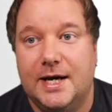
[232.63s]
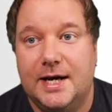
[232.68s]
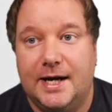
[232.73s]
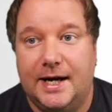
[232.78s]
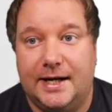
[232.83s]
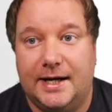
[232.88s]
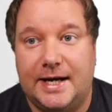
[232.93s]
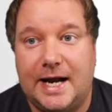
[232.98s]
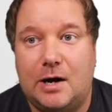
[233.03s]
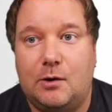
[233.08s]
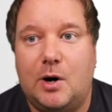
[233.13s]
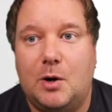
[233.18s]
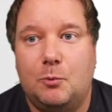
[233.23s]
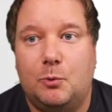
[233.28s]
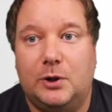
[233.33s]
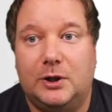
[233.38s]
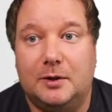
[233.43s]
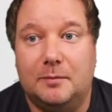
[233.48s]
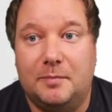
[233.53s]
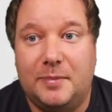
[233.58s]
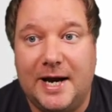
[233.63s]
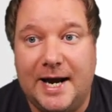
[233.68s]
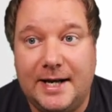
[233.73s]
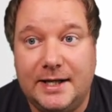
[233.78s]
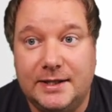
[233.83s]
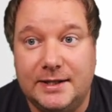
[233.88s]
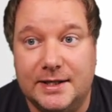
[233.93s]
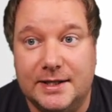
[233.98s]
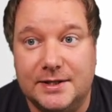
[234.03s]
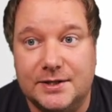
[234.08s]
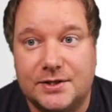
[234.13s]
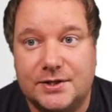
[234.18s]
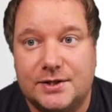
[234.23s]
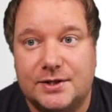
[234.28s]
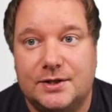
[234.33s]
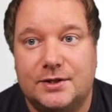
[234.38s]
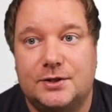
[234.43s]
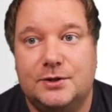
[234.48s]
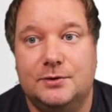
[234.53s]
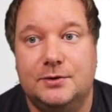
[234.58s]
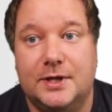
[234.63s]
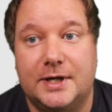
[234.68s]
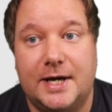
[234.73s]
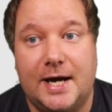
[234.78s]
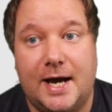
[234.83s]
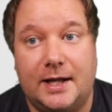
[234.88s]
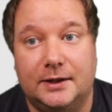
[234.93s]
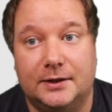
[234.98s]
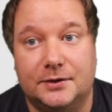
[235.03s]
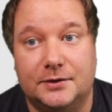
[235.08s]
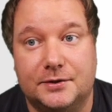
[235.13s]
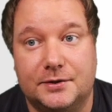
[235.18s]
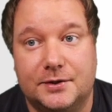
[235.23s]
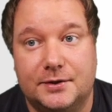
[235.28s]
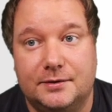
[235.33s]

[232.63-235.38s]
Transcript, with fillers: And now I will append this to the calendar,